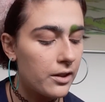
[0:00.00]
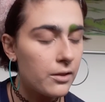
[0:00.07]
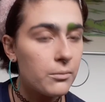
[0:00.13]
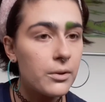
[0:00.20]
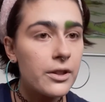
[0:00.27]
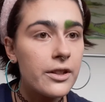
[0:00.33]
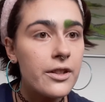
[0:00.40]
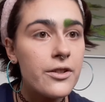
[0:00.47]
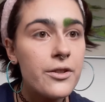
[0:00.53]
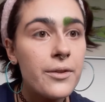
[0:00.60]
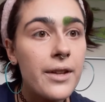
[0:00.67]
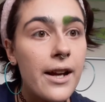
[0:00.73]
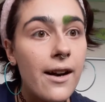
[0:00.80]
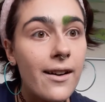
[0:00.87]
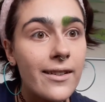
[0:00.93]
we're gonna do
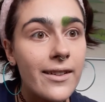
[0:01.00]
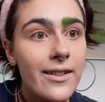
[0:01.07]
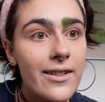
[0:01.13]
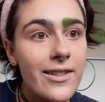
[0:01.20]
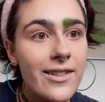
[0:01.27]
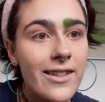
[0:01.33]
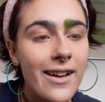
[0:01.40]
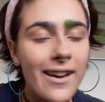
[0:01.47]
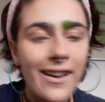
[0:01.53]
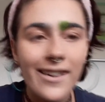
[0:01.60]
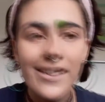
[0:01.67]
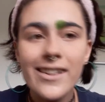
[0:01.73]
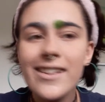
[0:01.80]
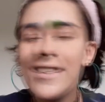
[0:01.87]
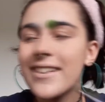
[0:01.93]
the other
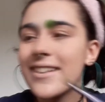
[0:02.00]
side.